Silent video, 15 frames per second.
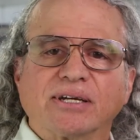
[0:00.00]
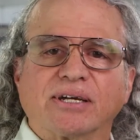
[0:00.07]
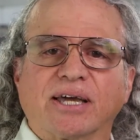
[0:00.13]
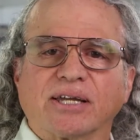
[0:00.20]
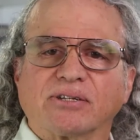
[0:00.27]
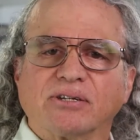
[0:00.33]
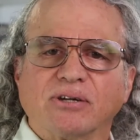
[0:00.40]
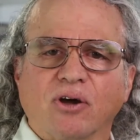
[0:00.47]

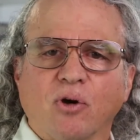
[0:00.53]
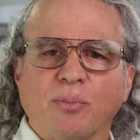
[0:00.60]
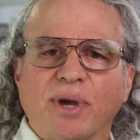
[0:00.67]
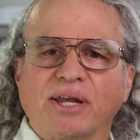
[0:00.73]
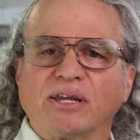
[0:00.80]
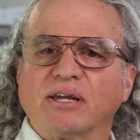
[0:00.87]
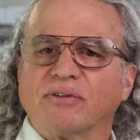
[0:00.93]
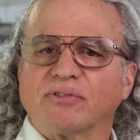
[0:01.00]
get to know
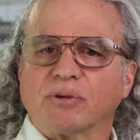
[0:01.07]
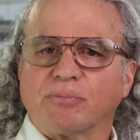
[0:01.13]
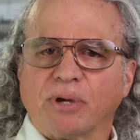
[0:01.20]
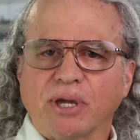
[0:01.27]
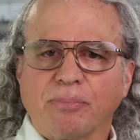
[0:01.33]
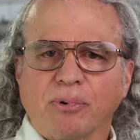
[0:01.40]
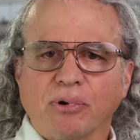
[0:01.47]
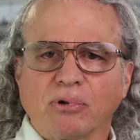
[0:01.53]
many of the
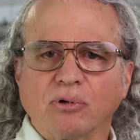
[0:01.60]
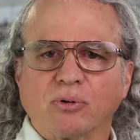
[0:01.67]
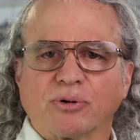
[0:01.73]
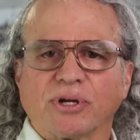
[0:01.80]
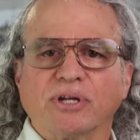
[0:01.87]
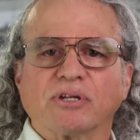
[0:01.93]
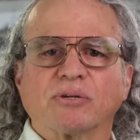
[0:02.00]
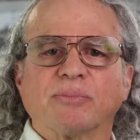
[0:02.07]
people who
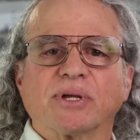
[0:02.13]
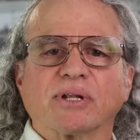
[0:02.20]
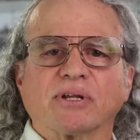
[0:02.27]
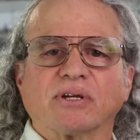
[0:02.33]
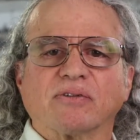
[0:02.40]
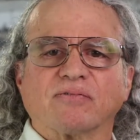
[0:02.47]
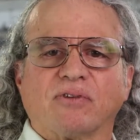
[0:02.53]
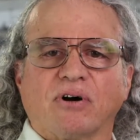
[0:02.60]
were
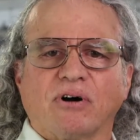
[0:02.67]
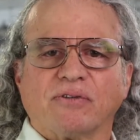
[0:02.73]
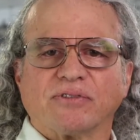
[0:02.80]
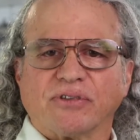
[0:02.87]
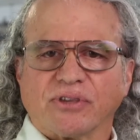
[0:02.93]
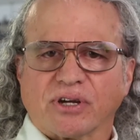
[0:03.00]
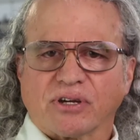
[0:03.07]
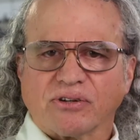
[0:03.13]
intimately
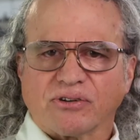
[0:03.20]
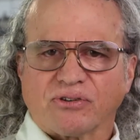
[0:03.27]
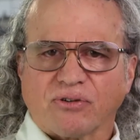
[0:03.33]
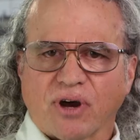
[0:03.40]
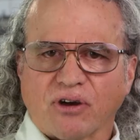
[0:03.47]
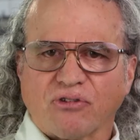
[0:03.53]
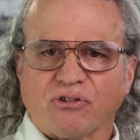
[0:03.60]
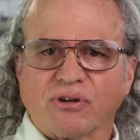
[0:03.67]
involved in the
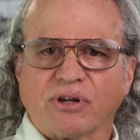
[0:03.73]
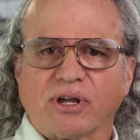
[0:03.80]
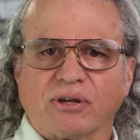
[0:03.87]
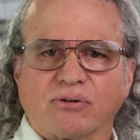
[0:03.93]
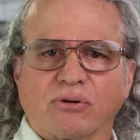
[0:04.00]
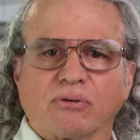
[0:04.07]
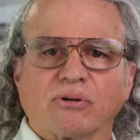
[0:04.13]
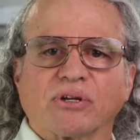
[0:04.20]
construction
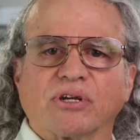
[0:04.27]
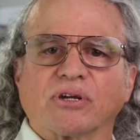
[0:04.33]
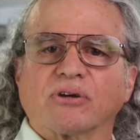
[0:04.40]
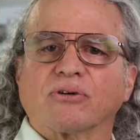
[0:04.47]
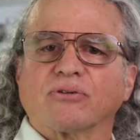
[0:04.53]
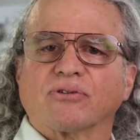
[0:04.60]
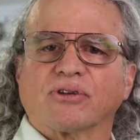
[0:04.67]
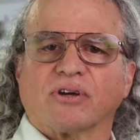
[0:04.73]
and early
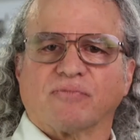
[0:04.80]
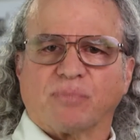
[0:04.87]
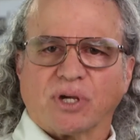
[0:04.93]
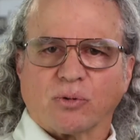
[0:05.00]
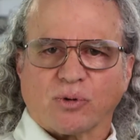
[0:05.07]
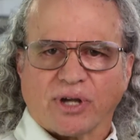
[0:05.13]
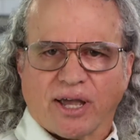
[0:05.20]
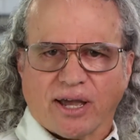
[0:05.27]
years of
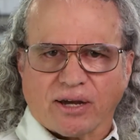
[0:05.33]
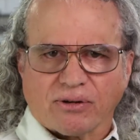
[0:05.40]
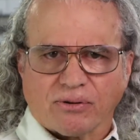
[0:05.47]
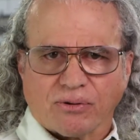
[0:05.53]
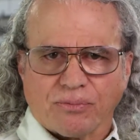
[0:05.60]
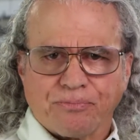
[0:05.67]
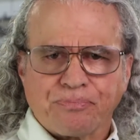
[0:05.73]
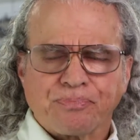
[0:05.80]
B-Reactor.